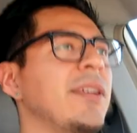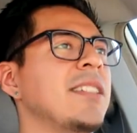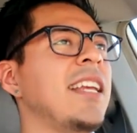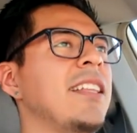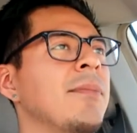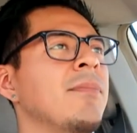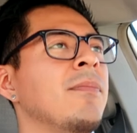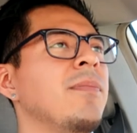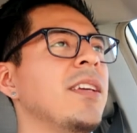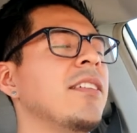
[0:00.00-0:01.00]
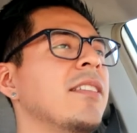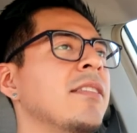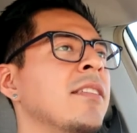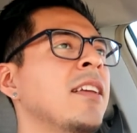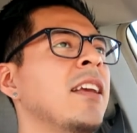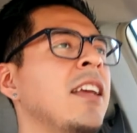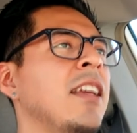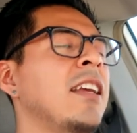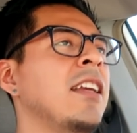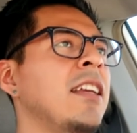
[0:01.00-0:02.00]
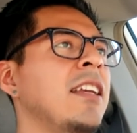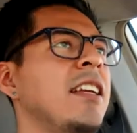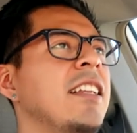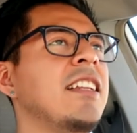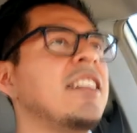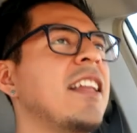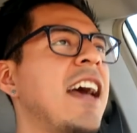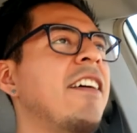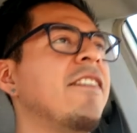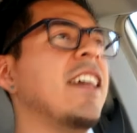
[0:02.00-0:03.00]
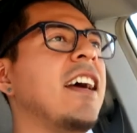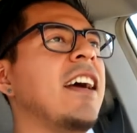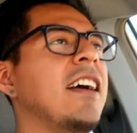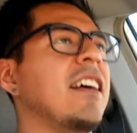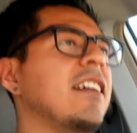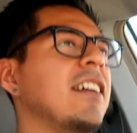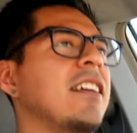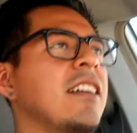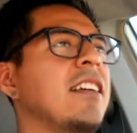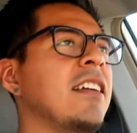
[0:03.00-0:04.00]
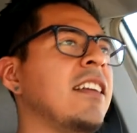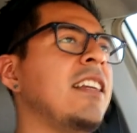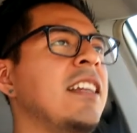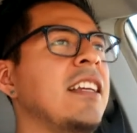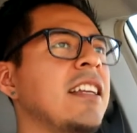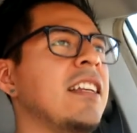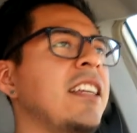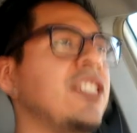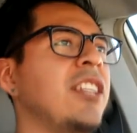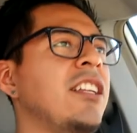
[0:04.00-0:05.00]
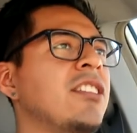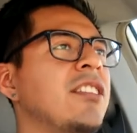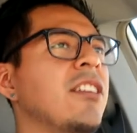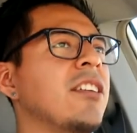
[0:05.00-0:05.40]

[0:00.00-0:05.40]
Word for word: maintain them because he didn't have that. He changed the